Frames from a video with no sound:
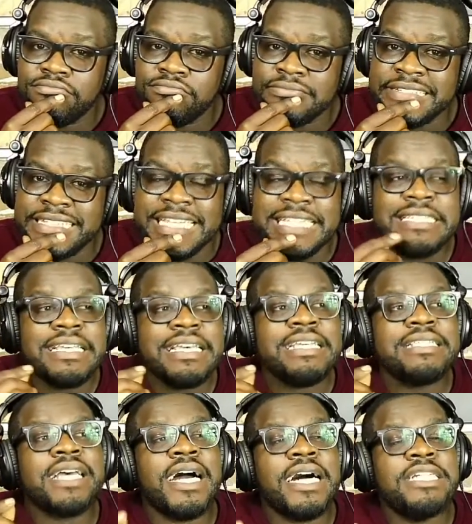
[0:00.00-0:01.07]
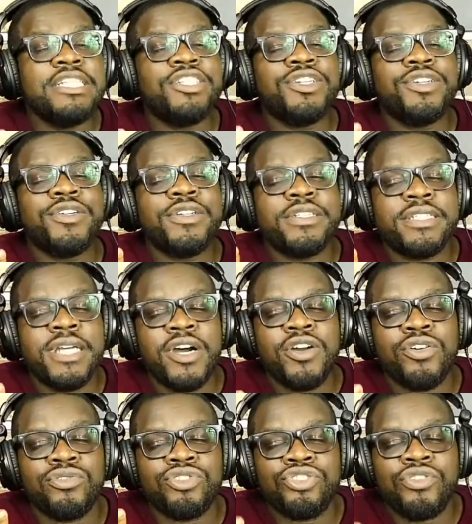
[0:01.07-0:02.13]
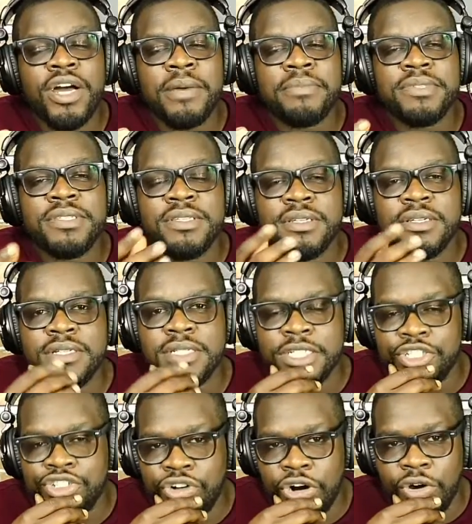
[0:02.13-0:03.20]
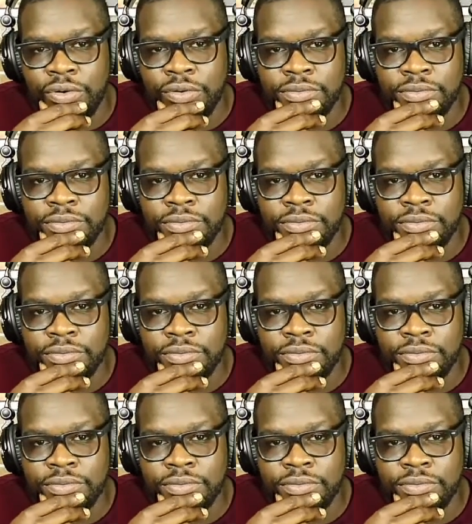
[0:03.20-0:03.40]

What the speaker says: This is under Donald Trump's control.